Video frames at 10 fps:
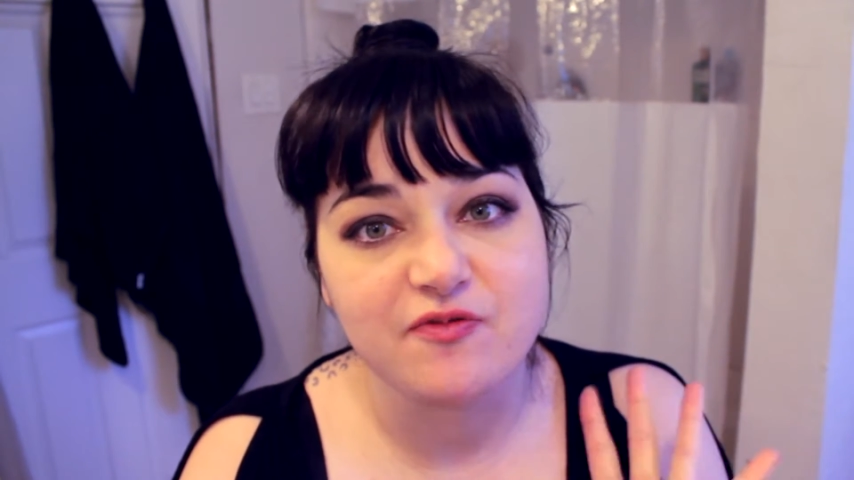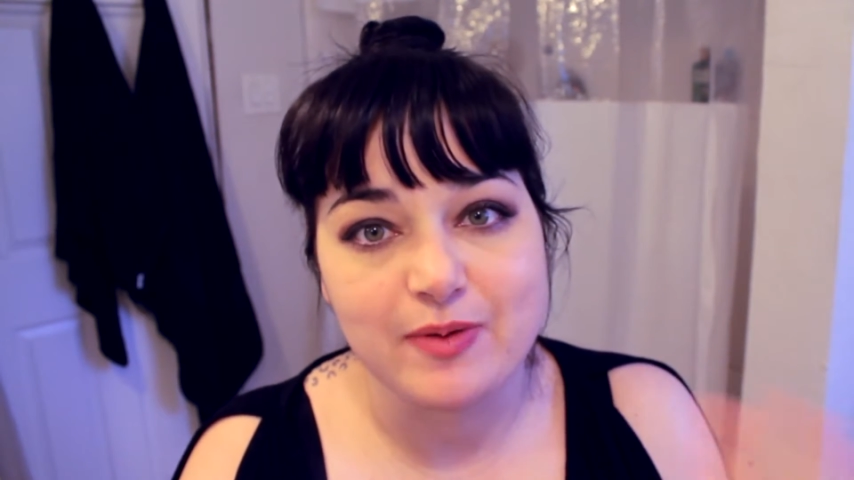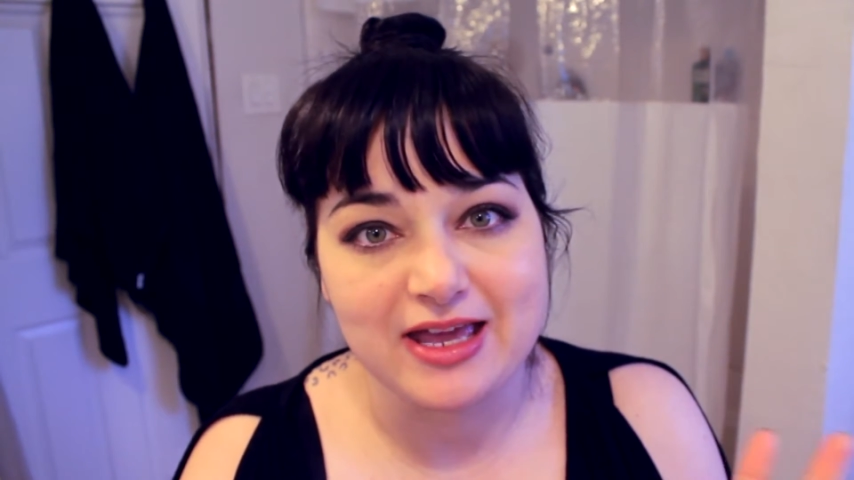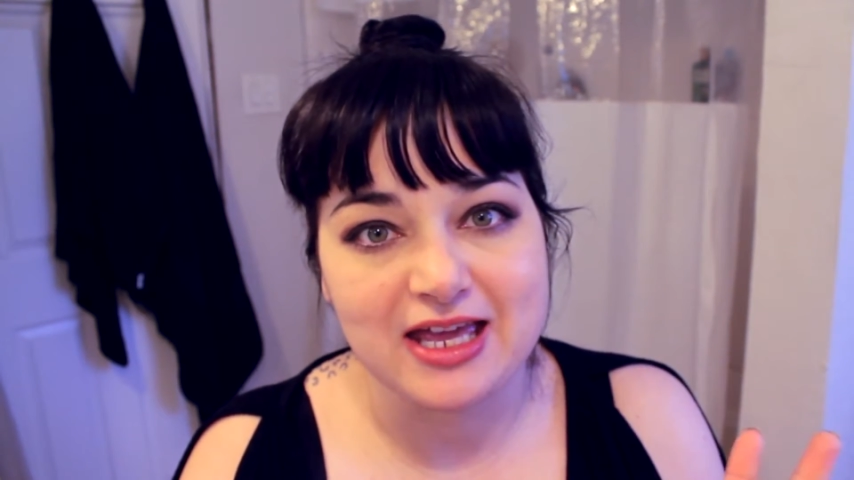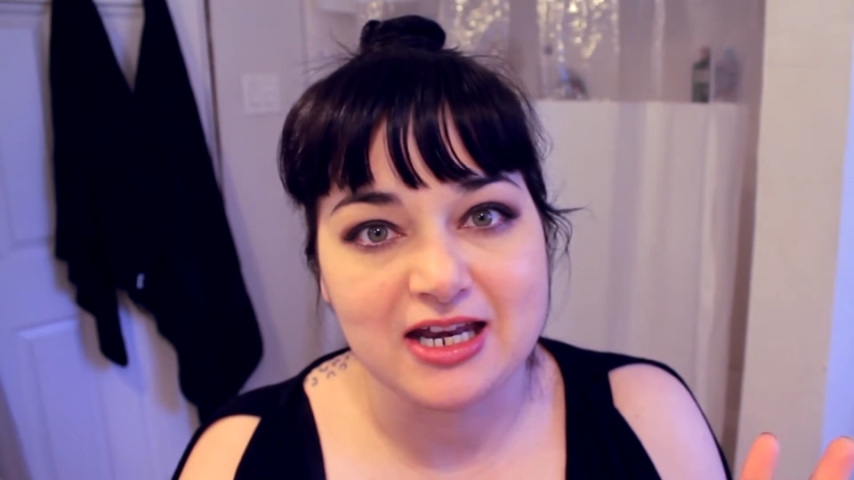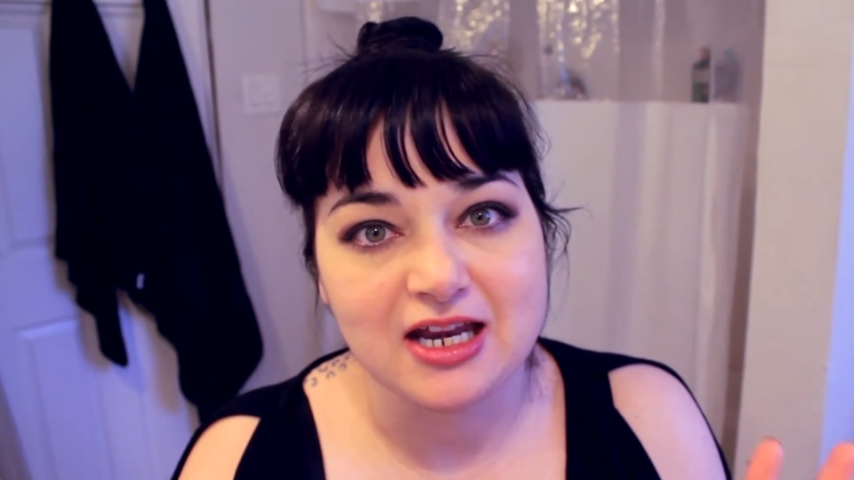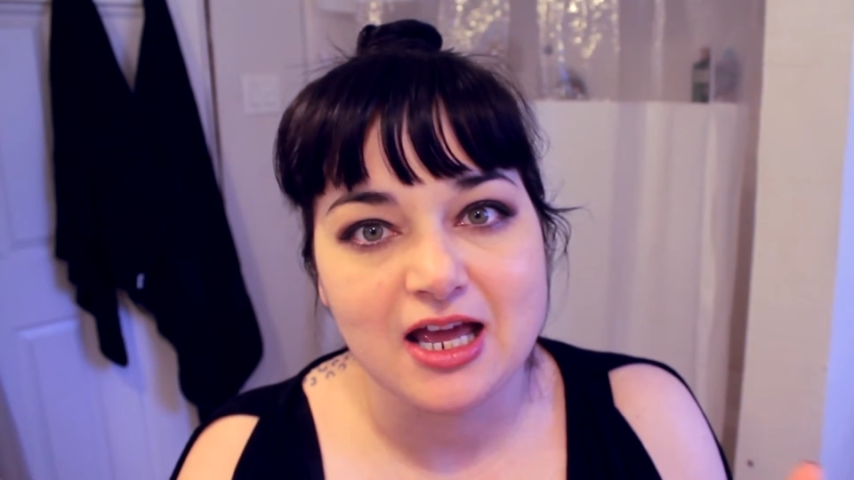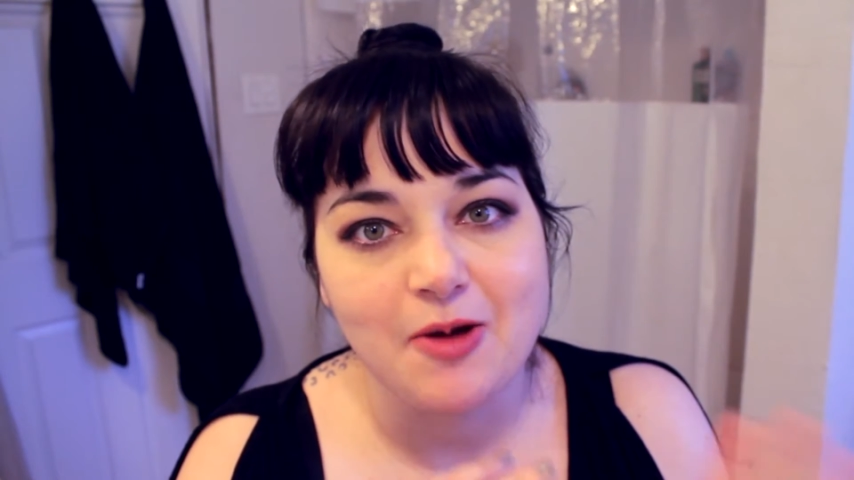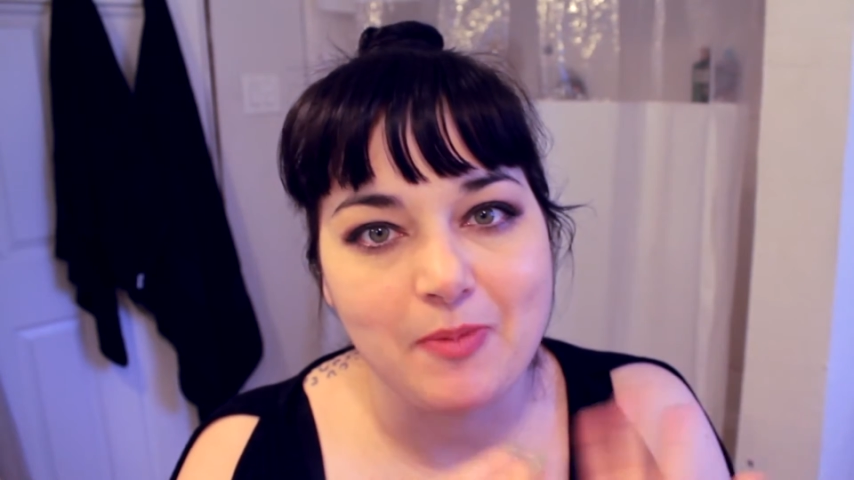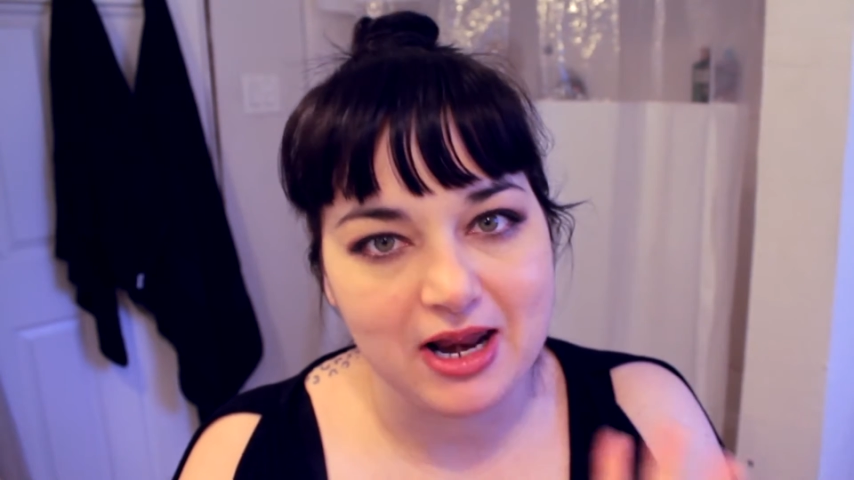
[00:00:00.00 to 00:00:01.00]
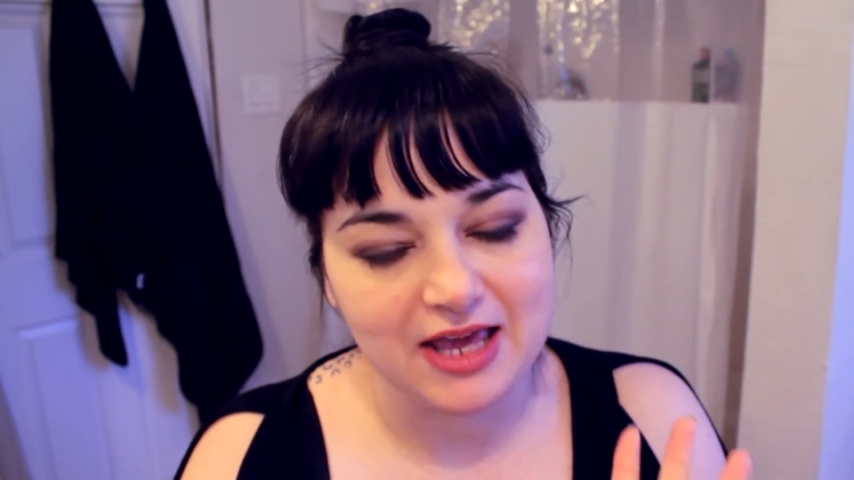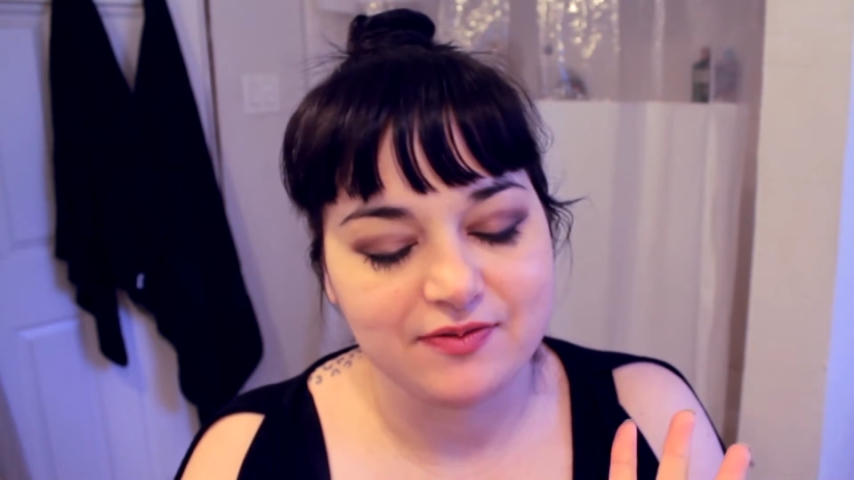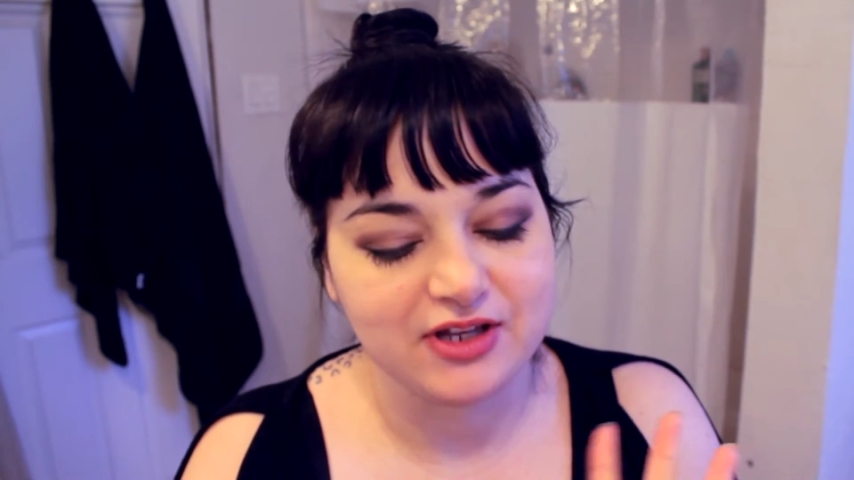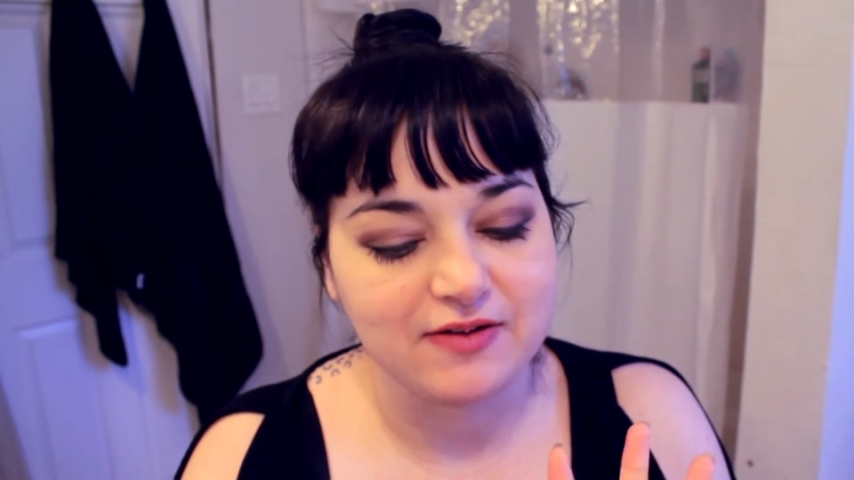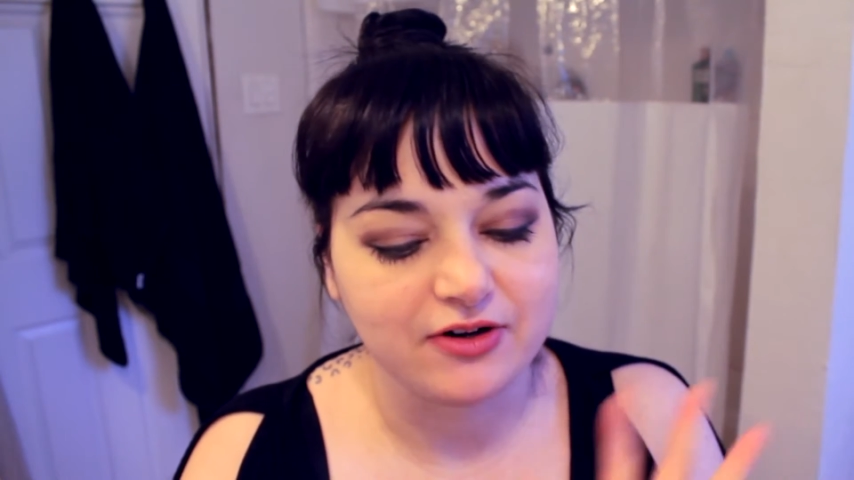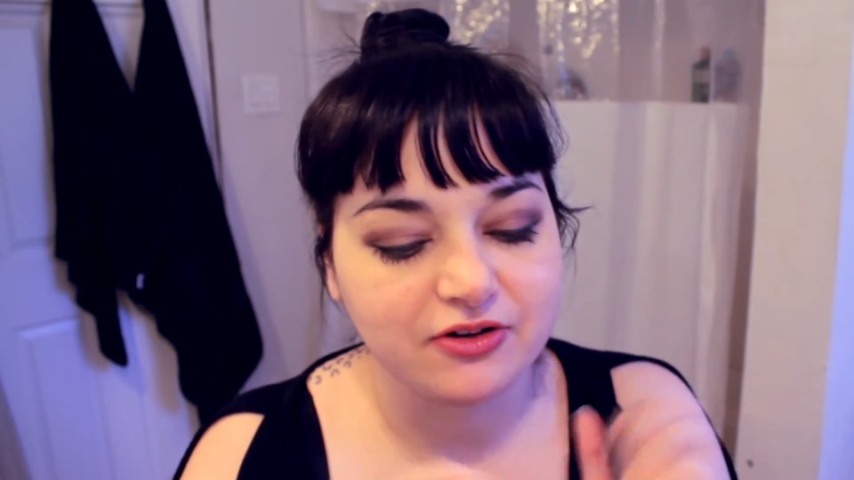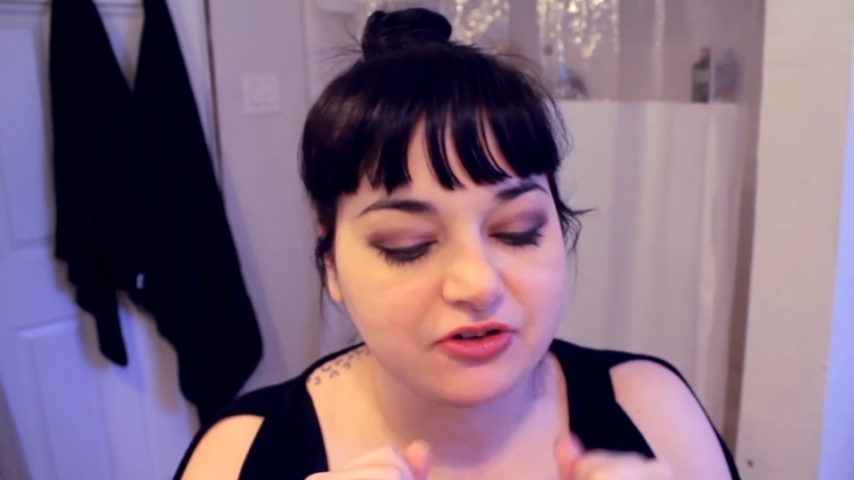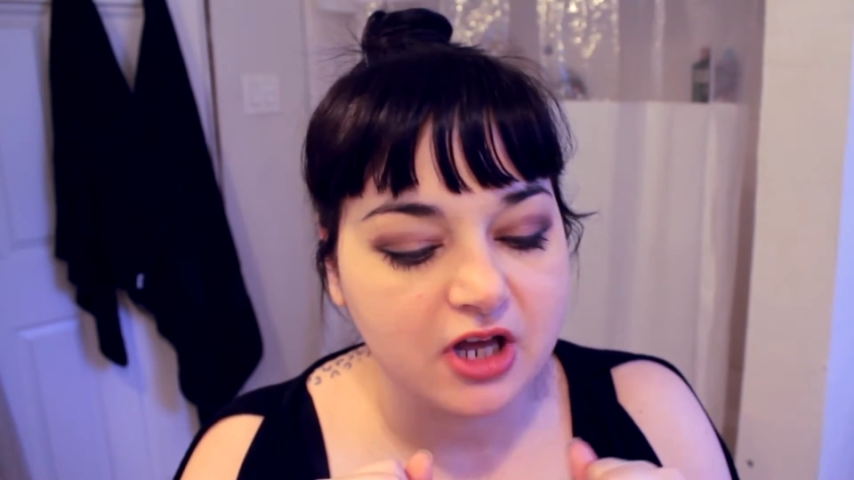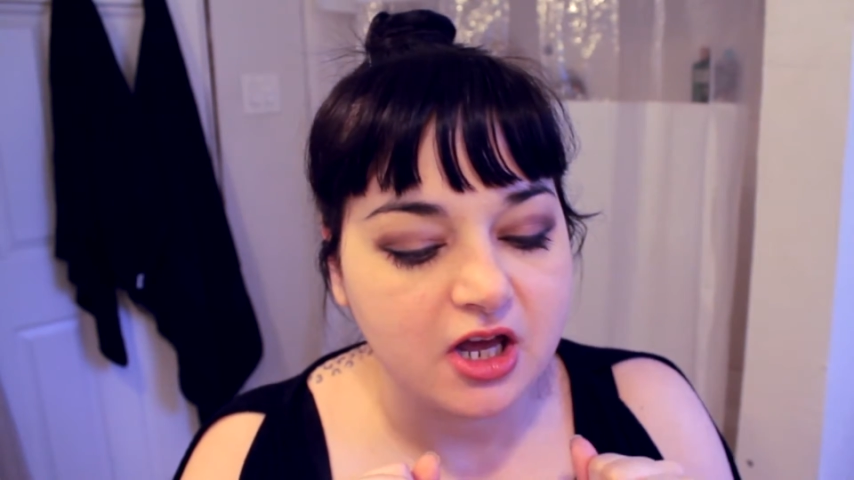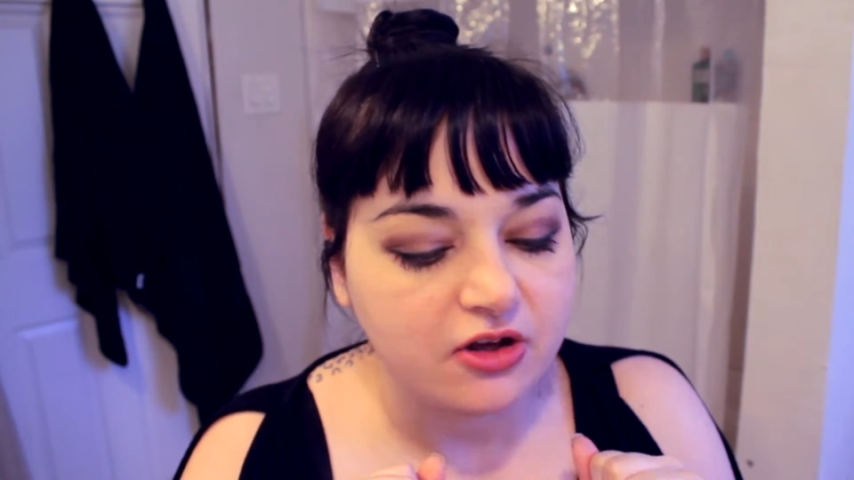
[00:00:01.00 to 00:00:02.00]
been my lifesavers.